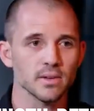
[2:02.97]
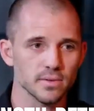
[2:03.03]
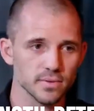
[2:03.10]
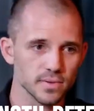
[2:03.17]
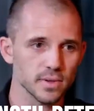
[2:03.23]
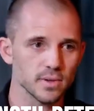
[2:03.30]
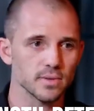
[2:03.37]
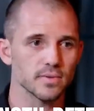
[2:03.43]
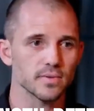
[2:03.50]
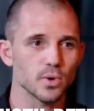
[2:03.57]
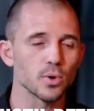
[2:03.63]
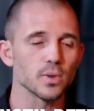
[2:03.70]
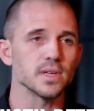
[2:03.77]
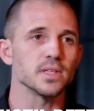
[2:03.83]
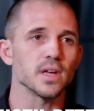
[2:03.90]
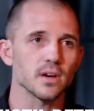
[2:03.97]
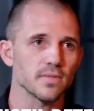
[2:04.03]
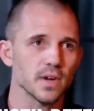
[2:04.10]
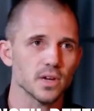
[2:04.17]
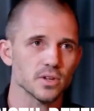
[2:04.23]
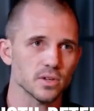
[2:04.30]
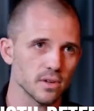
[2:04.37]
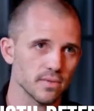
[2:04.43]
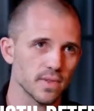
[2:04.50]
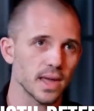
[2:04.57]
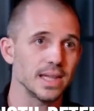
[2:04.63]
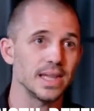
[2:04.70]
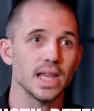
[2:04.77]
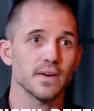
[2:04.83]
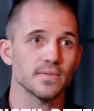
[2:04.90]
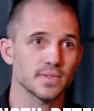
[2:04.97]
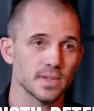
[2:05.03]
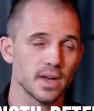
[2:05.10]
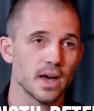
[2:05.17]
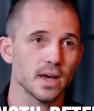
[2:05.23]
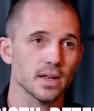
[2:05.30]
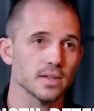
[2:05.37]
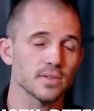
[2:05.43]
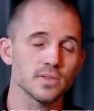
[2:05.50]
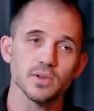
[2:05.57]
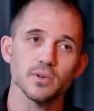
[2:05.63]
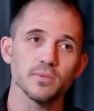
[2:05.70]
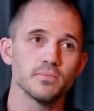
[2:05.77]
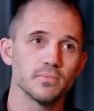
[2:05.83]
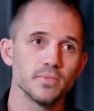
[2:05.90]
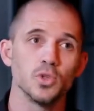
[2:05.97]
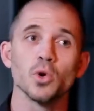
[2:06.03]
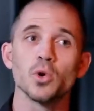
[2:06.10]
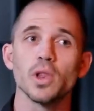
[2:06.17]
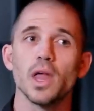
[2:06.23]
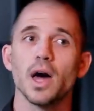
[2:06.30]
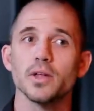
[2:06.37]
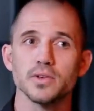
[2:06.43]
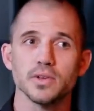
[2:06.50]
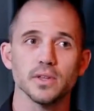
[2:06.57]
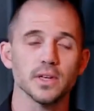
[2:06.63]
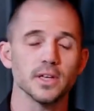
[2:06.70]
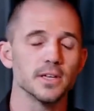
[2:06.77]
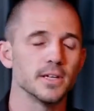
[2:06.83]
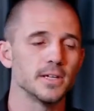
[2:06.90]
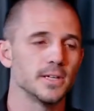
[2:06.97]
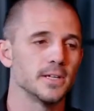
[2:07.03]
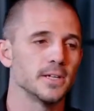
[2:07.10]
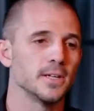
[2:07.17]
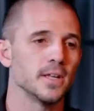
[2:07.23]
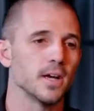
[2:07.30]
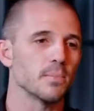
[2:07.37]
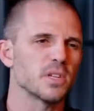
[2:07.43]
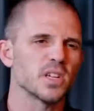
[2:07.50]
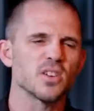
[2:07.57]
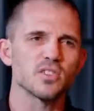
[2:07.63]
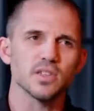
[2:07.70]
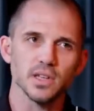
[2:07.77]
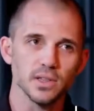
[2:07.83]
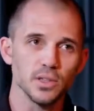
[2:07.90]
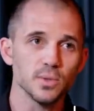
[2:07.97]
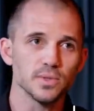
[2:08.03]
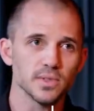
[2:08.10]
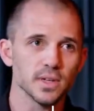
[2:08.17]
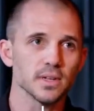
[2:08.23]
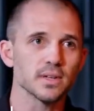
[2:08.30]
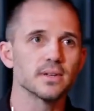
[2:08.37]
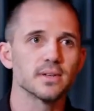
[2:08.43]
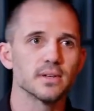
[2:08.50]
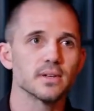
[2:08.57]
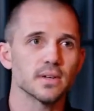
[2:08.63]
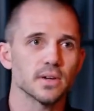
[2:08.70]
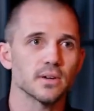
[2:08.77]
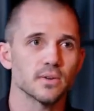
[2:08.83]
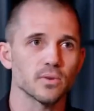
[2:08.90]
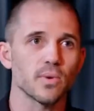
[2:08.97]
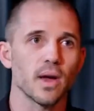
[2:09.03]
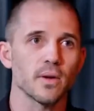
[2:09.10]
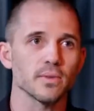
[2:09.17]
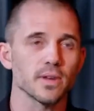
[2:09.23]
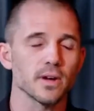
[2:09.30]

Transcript: of, of early denervation of that left side. And so neurologically, I'm potentially losing ground